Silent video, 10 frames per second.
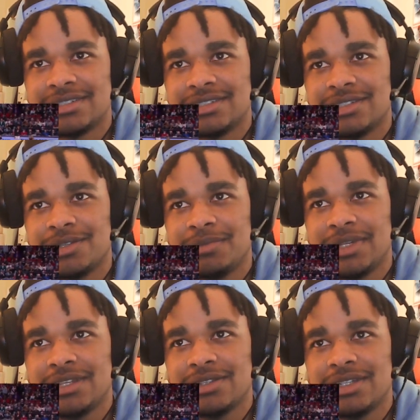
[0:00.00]
So
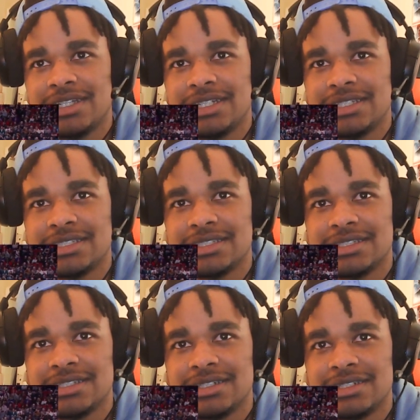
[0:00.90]
many threes.
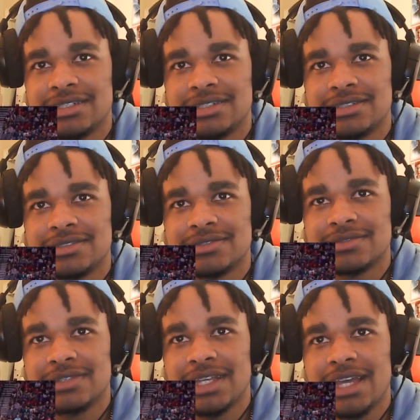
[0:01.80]

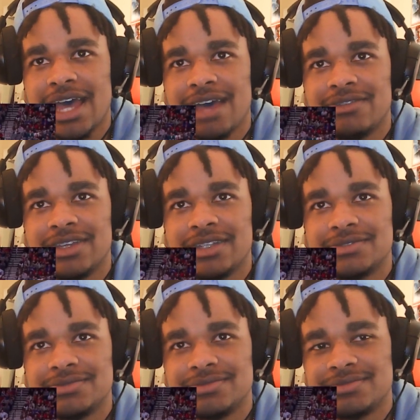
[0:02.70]
He can have it.
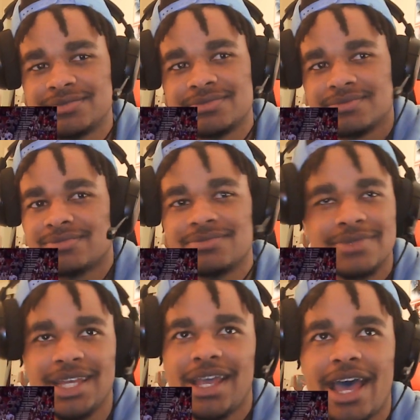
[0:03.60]

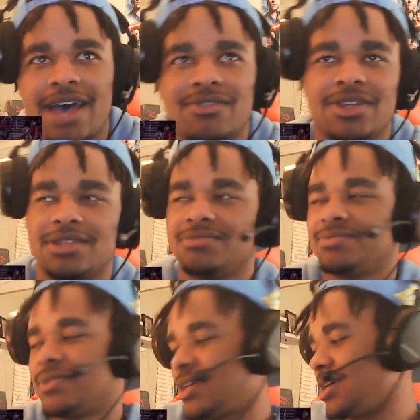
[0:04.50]
He can have it.
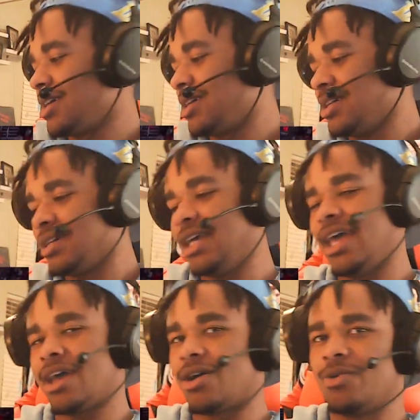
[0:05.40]
He
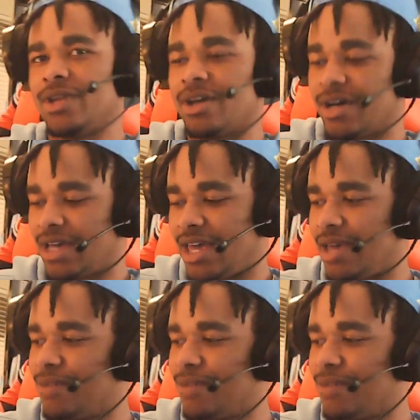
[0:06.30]
ain't gonna win y'all games.